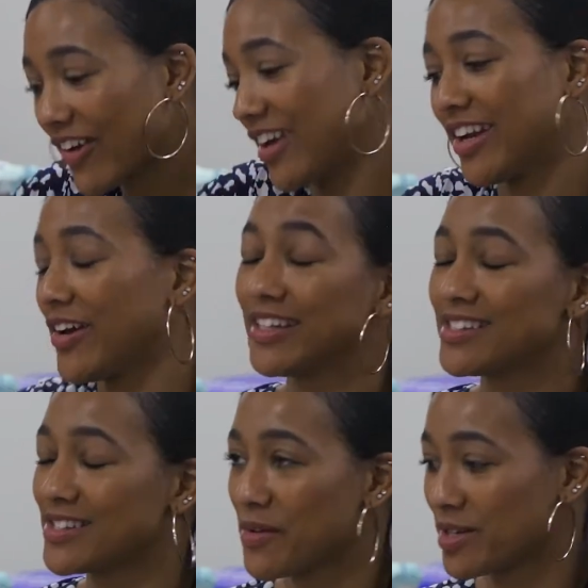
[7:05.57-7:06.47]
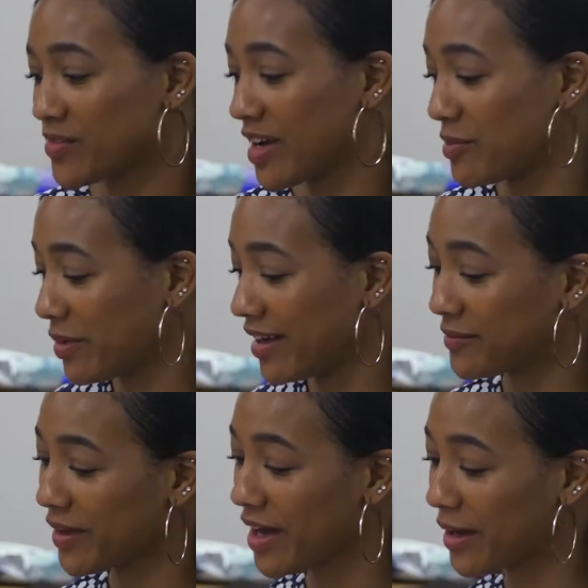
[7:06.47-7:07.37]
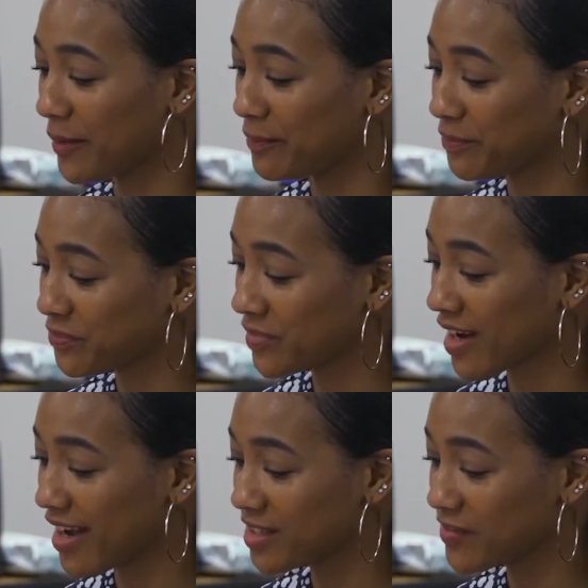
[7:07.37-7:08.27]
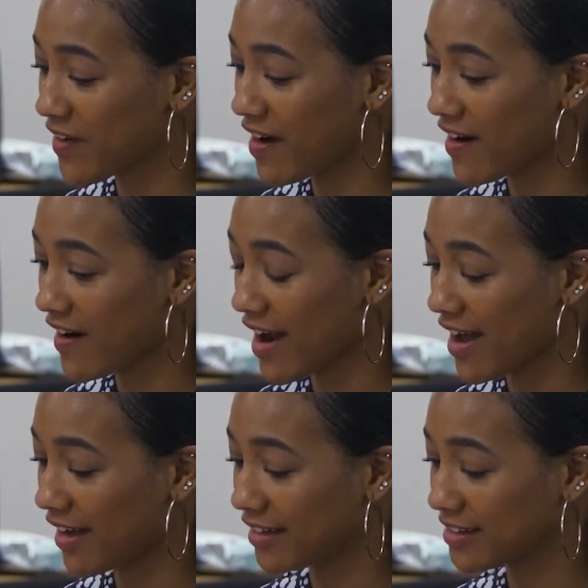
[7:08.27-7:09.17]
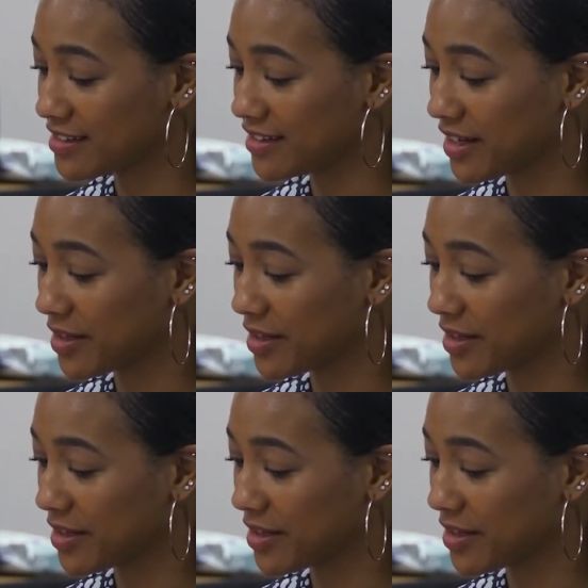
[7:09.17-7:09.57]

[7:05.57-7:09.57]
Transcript: you know, it's so much fun. But as far as